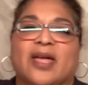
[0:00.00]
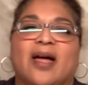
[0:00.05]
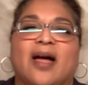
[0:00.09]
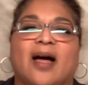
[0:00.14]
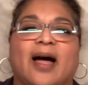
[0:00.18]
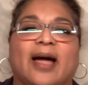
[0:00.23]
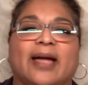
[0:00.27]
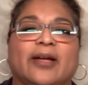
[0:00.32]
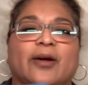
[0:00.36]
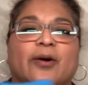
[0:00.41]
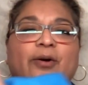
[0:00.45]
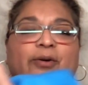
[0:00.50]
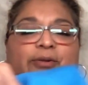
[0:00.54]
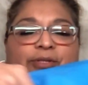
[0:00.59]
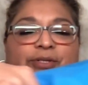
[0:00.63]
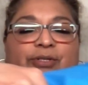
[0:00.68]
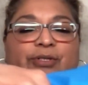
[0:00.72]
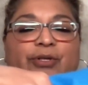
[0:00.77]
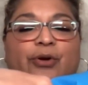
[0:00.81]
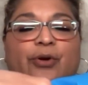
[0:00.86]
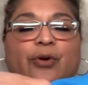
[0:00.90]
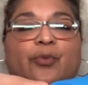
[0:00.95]
I
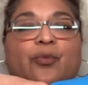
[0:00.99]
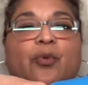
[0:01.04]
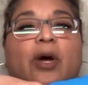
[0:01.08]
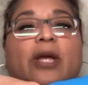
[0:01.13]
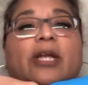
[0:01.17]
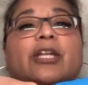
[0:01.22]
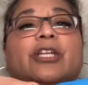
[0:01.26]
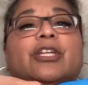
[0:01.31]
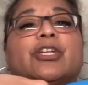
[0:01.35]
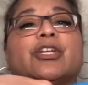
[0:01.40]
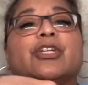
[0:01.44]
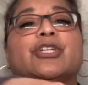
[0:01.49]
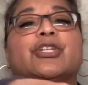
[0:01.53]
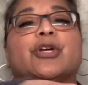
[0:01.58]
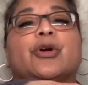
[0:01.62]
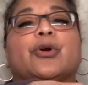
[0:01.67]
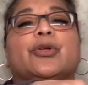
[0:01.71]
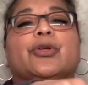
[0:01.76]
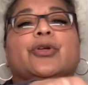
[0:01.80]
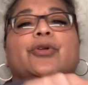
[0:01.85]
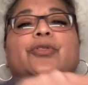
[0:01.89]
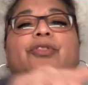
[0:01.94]
also wanted to show
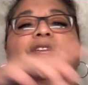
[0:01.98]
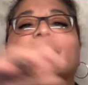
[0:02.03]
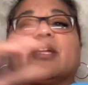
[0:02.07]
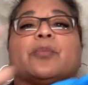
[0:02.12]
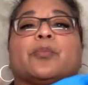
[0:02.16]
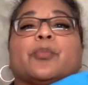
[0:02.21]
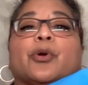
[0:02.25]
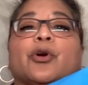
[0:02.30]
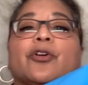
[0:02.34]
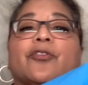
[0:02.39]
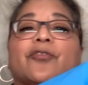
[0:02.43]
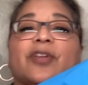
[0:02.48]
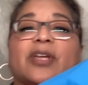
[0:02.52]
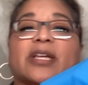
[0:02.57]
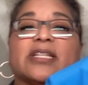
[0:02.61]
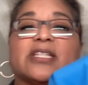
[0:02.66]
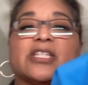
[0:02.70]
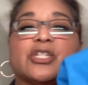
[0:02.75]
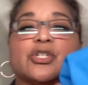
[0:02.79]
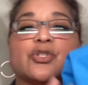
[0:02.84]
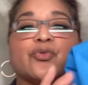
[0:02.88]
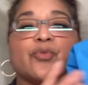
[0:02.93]
you the
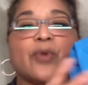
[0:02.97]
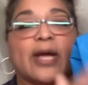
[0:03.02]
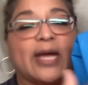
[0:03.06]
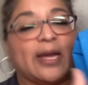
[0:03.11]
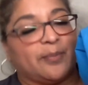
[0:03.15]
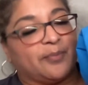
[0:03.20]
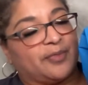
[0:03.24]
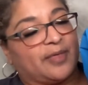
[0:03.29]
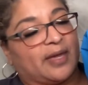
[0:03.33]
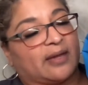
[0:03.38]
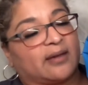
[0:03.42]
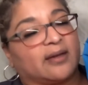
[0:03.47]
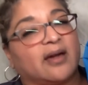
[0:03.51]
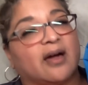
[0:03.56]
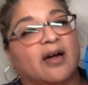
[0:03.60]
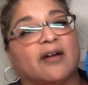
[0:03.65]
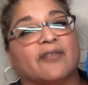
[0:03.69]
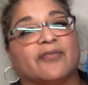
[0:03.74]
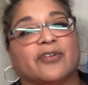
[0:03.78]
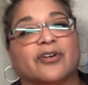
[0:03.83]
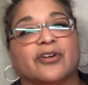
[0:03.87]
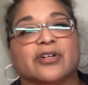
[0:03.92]
impervious drape that
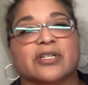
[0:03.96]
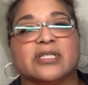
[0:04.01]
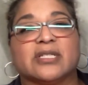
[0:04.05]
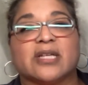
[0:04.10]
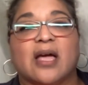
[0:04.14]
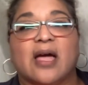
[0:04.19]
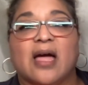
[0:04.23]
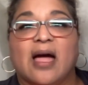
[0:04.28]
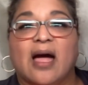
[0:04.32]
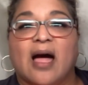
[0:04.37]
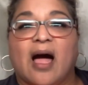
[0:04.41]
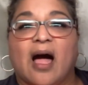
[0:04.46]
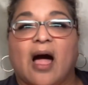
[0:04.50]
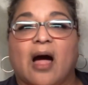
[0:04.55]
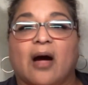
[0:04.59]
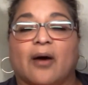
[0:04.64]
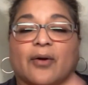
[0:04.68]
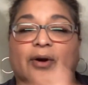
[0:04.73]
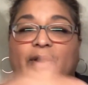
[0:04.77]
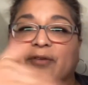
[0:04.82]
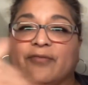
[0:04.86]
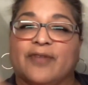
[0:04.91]
covers
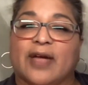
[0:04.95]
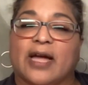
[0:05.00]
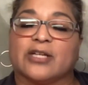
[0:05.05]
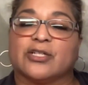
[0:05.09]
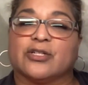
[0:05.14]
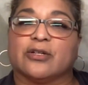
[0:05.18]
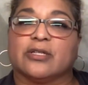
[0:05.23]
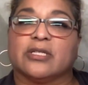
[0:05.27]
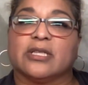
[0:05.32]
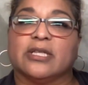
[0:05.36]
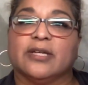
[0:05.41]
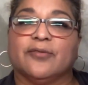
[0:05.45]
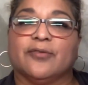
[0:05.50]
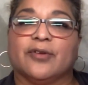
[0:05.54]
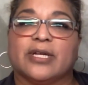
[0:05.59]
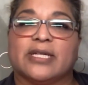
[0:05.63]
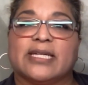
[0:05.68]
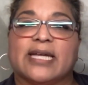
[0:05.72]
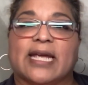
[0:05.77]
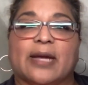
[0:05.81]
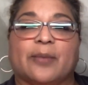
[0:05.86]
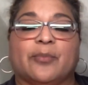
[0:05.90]
our vaginal
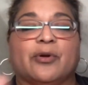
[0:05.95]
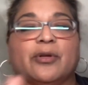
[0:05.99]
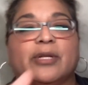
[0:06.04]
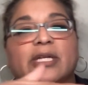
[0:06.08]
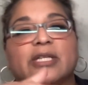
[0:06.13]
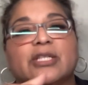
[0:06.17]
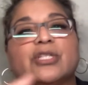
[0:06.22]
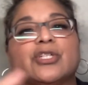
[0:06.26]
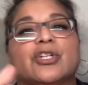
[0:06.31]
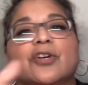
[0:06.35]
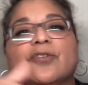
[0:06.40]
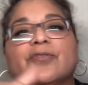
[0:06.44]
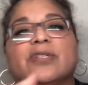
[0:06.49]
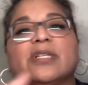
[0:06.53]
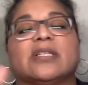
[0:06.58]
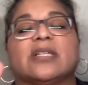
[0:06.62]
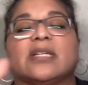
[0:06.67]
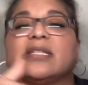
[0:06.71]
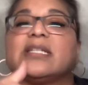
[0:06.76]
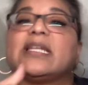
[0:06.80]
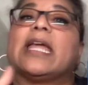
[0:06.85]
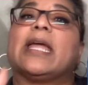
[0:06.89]
delivery table, and it serves
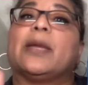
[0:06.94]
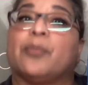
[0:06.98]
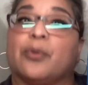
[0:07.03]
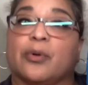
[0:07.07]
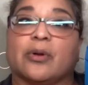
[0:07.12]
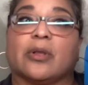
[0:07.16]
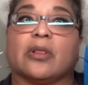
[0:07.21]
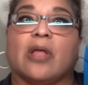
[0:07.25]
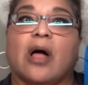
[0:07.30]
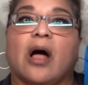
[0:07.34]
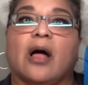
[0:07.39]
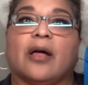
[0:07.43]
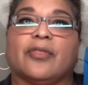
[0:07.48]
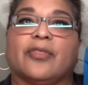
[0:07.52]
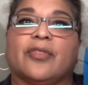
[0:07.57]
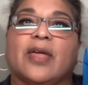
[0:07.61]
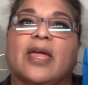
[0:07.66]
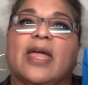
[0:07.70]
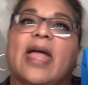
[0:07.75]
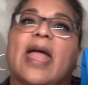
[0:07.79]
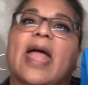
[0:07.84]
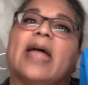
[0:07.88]
as a tablecloth.
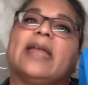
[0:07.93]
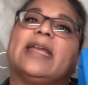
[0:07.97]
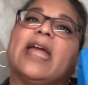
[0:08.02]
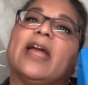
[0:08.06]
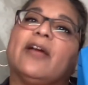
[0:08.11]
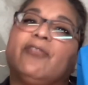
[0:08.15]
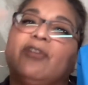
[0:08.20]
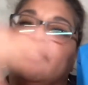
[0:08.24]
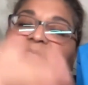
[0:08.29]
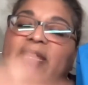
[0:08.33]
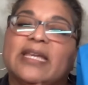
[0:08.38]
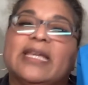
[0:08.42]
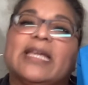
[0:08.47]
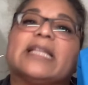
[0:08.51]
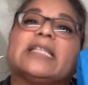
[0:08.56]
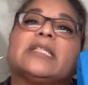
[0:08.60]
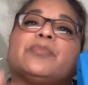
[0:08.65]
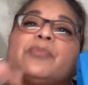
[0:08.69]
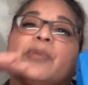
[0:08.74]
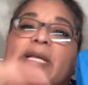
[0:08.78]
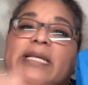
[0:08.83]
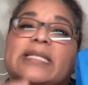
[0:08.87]
And everything
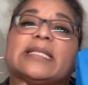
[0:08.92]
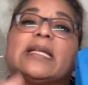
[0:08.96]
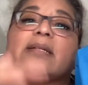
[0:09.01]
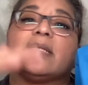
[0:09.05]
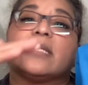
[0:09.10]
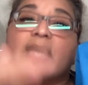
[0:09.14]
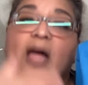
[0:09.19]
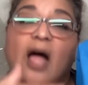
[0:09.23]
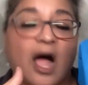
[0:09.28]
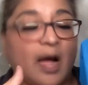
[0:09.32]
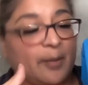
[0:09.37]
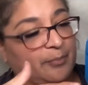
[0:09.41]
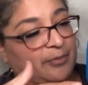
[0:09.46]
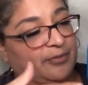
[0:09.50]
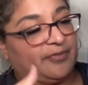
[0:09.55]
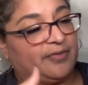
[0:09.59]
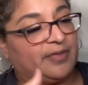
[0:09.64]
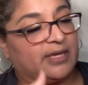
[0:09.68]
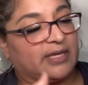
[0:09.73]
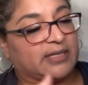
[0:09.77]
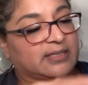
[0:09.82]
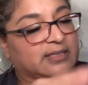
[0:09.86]
gets placed on top of
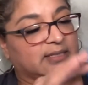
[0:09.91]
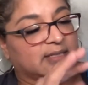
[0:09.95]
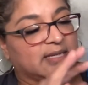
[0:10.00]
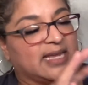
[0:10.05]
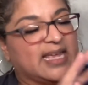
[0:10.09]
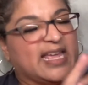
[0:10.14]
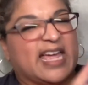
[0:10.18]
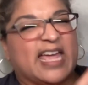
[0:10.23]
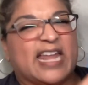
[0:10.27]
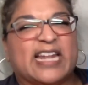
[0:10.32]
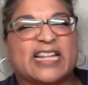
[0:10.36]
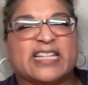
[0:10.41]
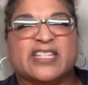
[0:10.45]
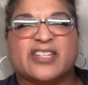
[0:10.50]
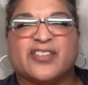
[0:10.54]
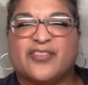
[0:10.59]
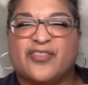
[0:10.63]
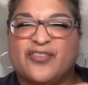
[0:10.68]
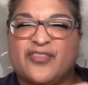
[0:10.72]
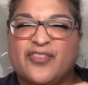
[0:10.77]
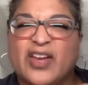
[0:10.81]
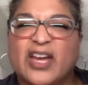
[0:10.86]
this, and it's
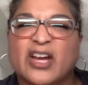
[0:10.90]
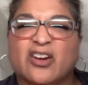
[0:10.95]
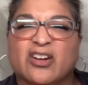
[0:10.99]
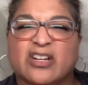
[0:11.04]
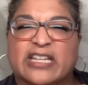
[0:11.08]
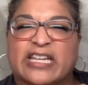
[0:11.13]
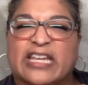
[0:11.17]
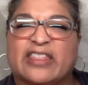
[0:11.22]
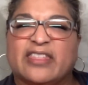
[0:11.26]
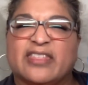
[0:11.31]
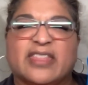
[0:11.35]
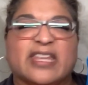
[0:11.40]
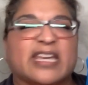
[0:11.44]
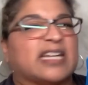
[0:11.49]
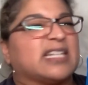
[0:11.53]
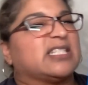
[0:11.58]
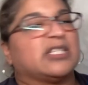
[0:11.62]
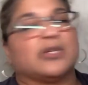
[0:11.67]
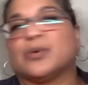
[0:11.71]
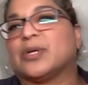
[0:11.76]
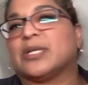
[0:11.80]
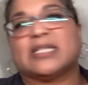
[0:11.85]
fairly
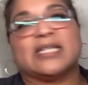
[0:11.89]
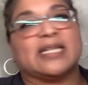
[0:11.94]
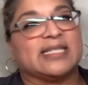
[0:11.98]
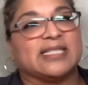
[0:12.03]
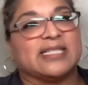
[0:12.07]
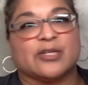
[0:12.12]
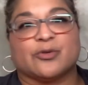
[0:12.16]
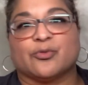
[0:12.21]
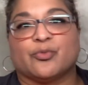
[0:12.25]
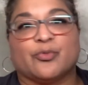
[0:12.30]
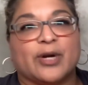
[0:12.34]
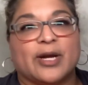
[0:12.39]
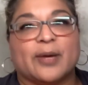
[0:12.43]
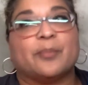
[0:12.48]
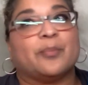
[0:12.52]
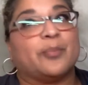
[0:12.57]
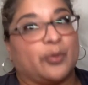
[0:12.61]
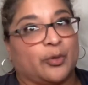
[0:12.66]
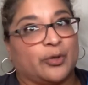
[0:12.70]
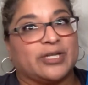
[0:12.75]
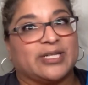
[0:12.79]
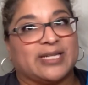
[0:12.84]
thick so it doesn't
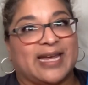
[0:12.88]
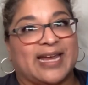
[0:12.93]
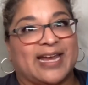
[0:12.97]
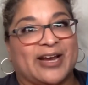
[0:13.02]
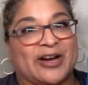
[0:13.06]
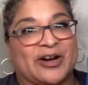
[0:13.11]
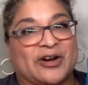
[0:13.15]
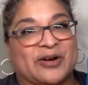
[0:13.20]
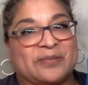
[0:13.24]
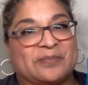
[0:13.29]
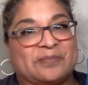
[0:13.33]
rip or tear.